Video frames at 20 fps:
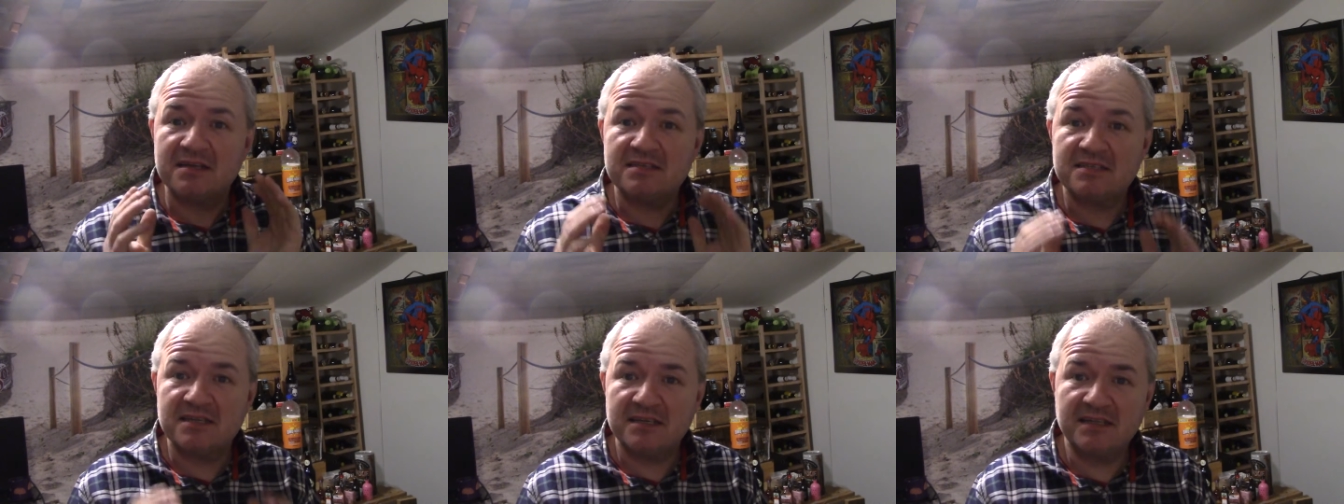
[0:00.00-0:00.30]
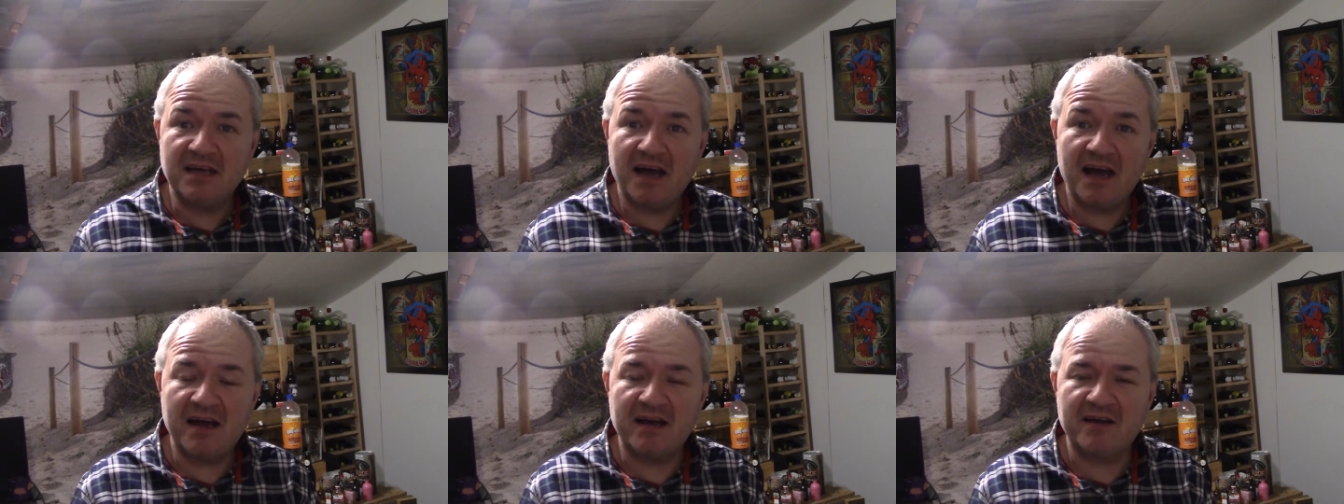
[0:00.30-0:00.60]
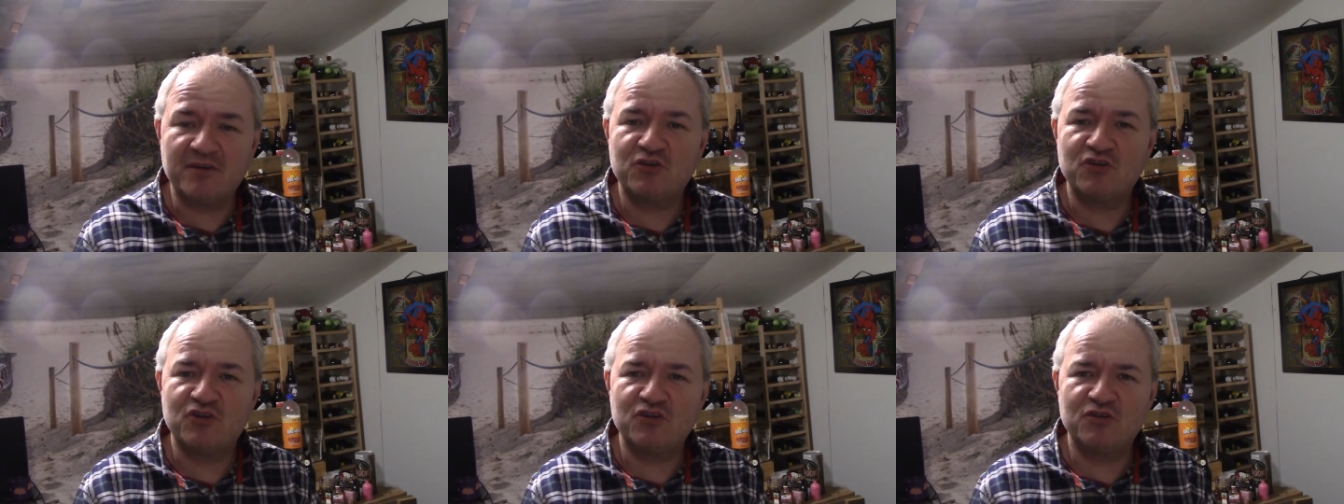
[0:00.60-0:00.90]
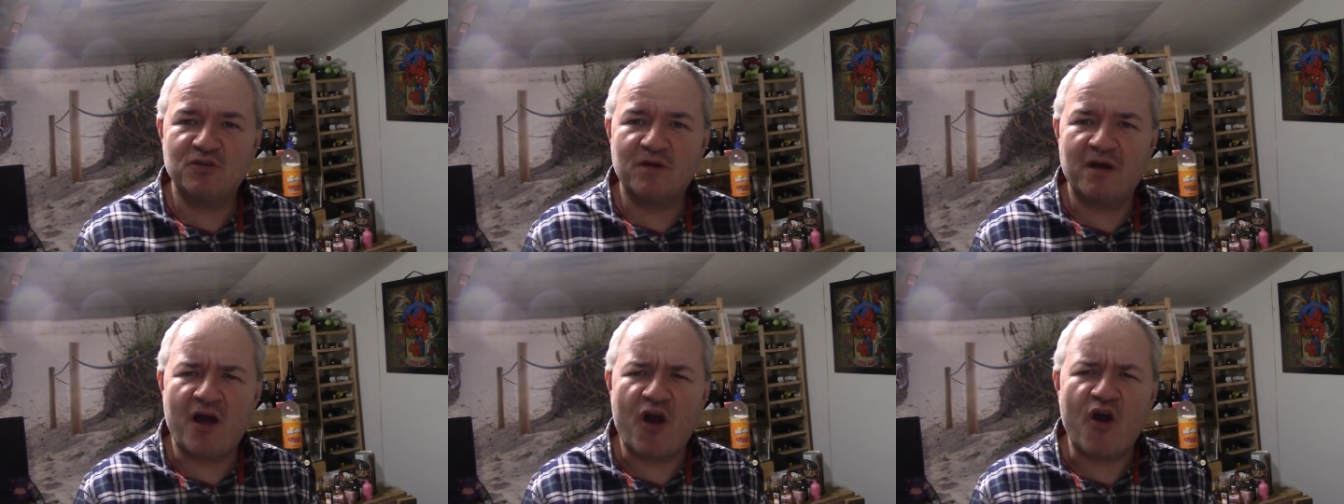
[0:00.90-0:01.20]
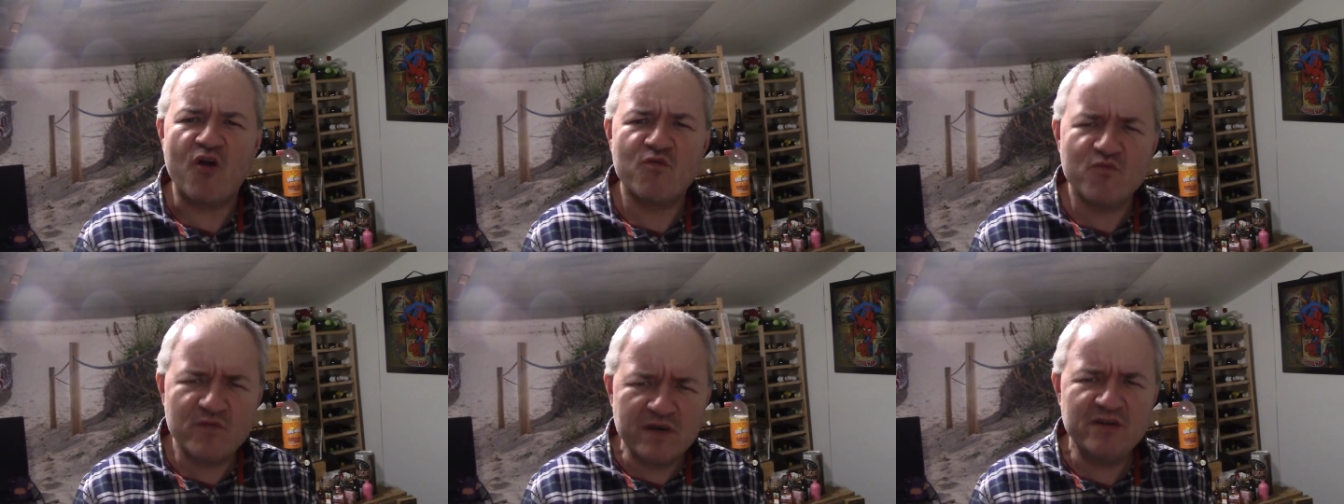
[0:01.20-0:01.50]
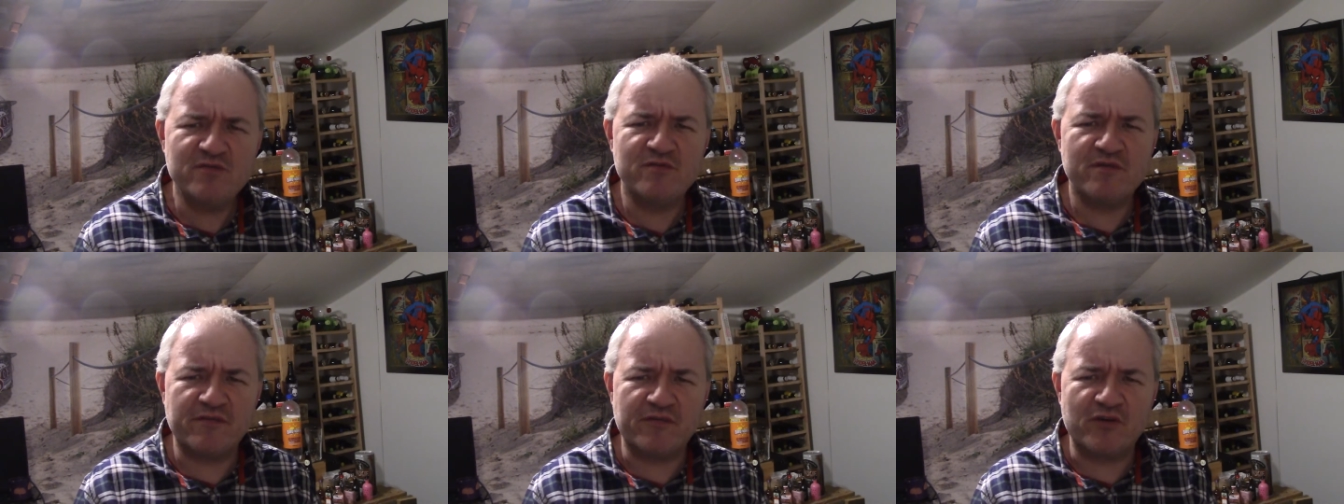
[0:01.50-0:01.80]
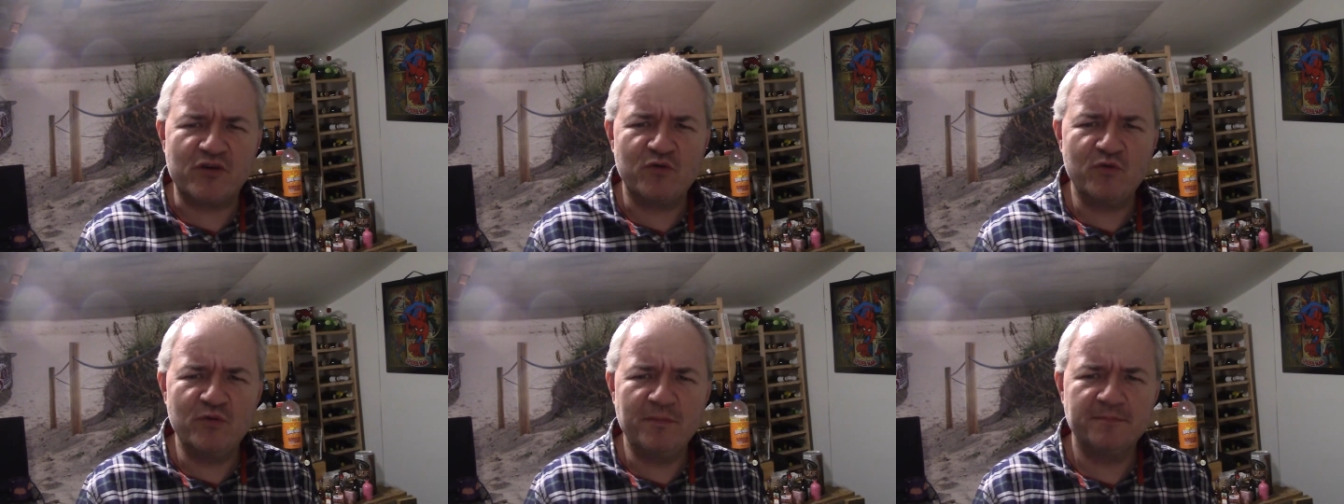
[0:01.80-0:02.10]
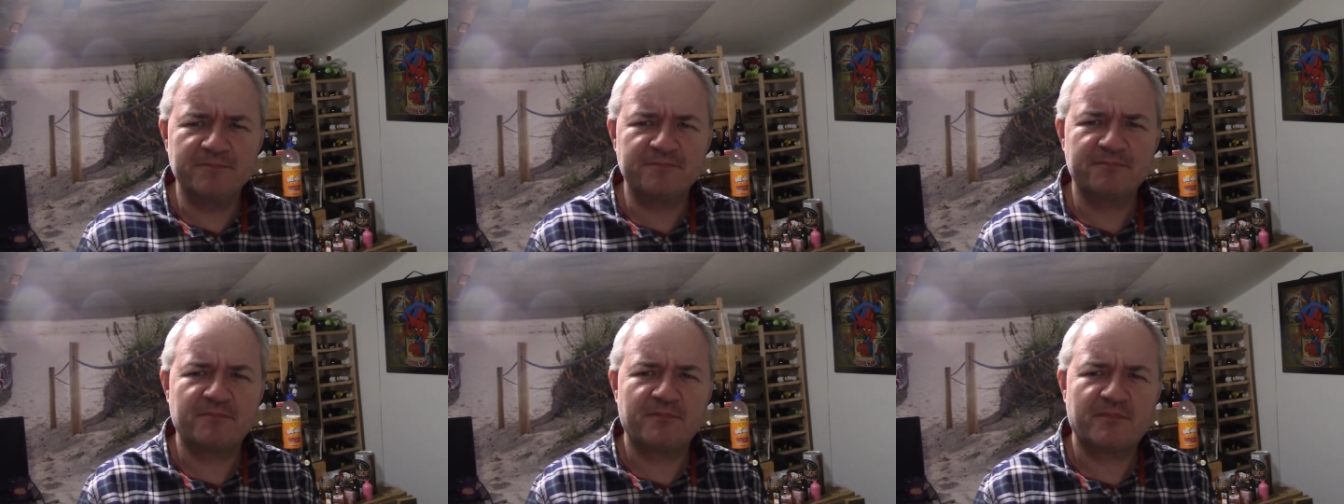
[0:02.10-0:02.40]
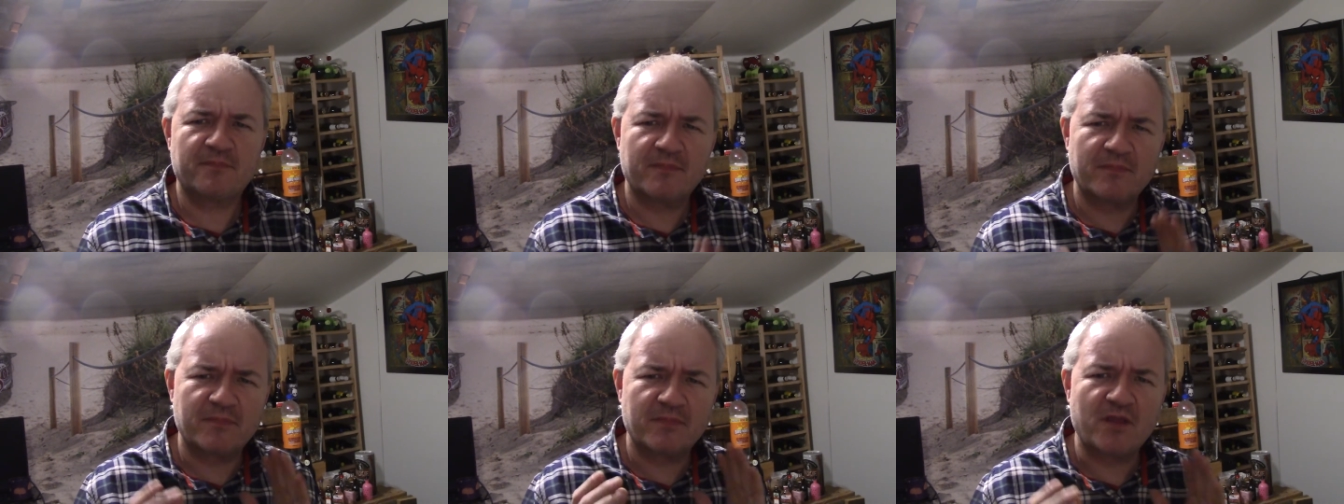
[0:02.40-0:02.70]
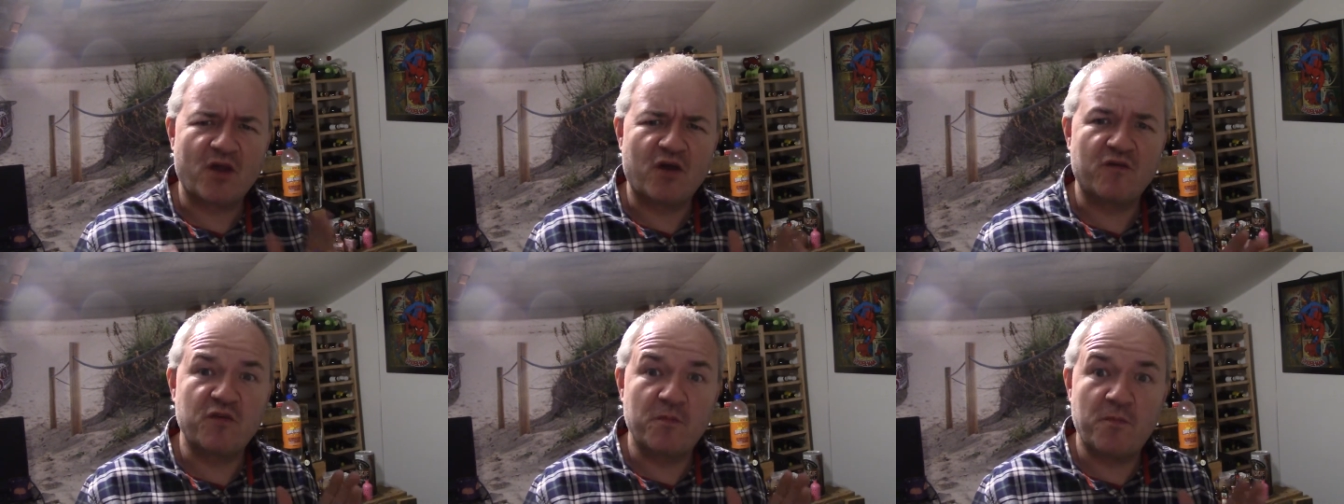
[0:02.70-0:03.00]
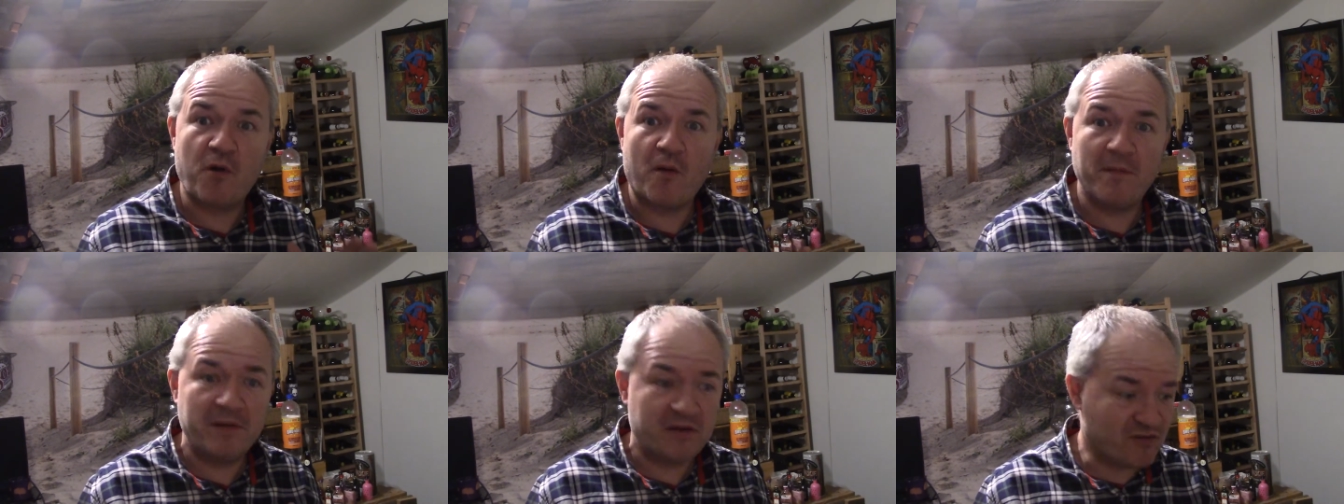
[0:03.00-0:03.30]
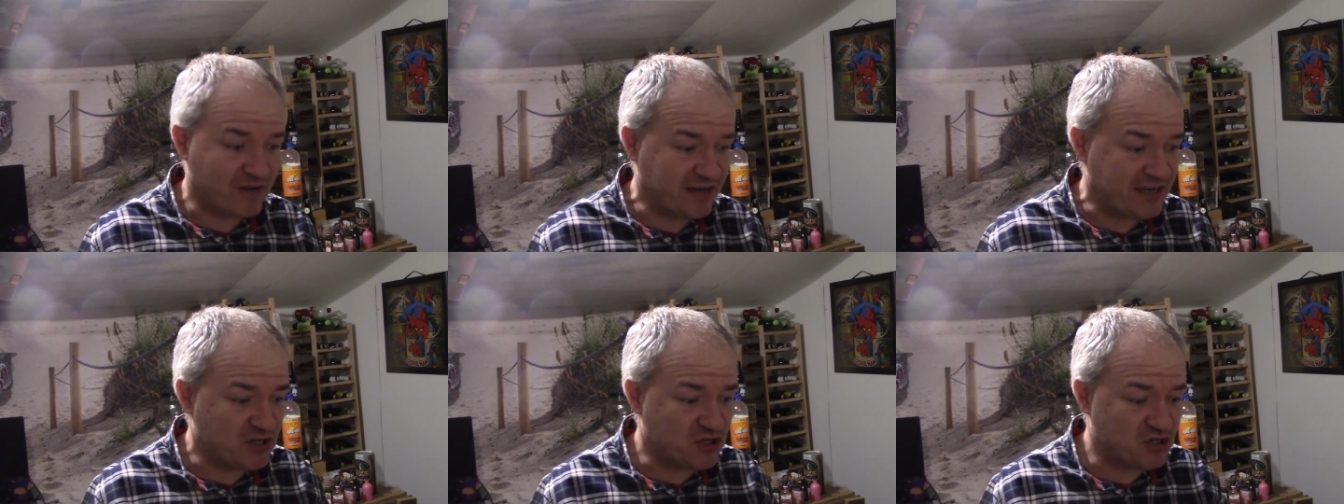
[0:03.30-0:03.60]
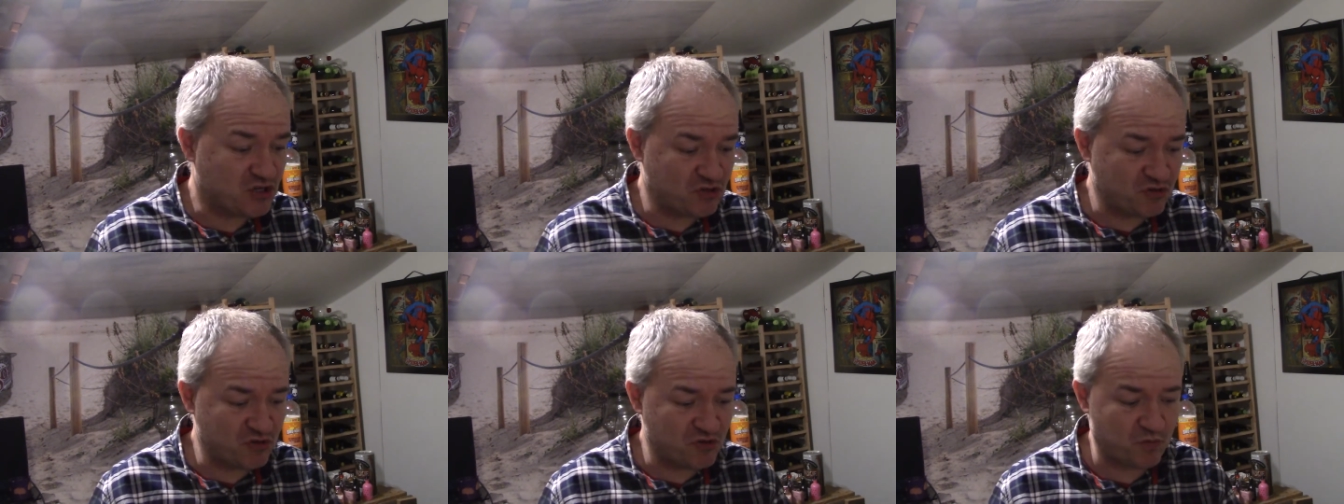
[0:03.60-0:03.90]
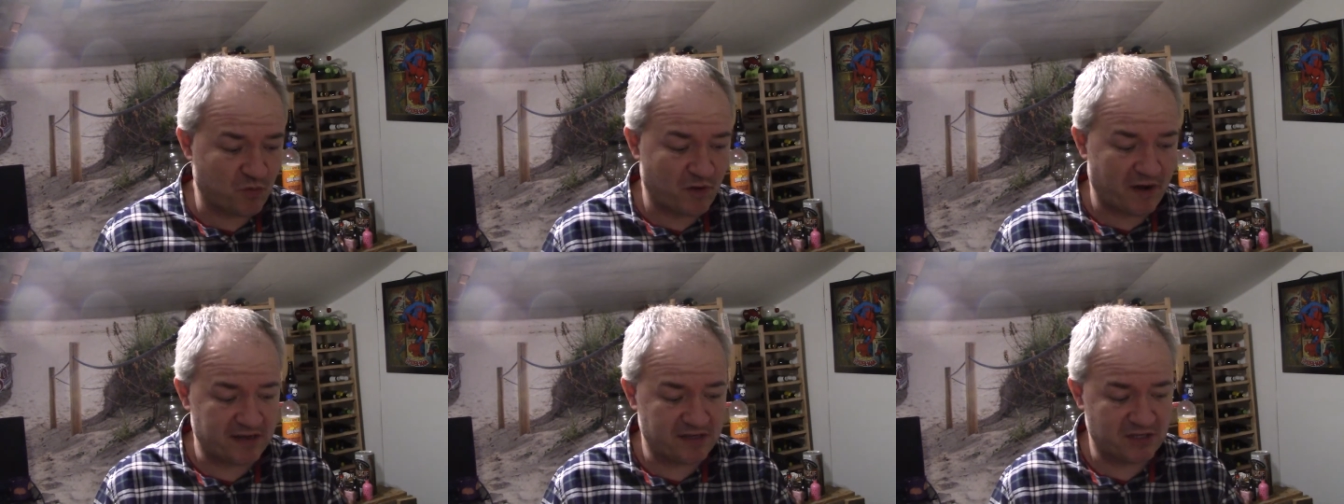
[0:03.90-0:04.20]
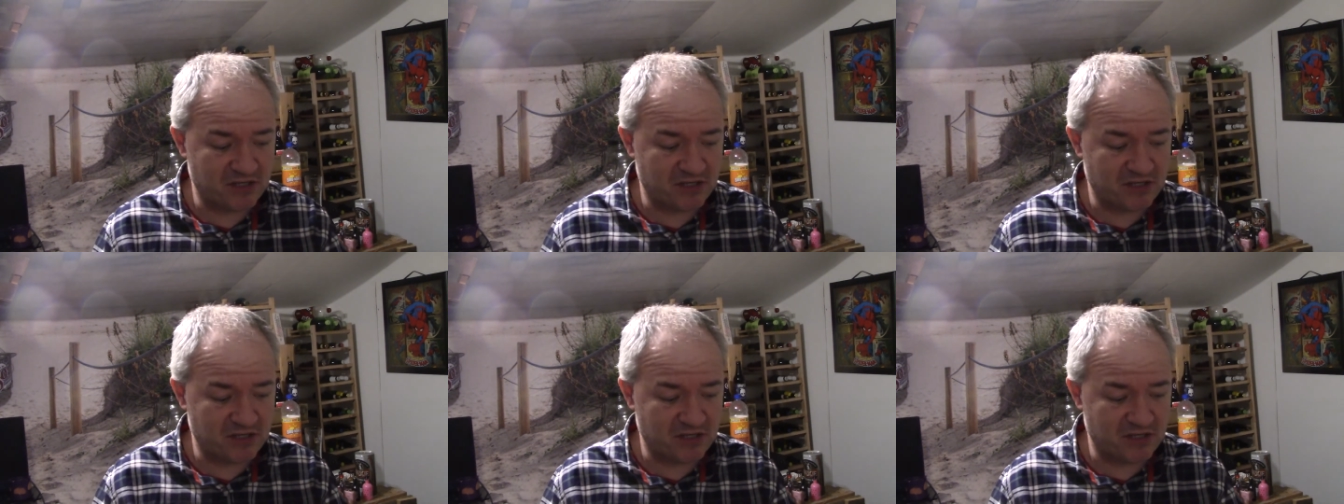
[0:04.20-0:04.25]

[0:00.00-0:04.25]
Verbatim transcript: Tonight I'm going to do a, a re-review of the pomegranate juice wine.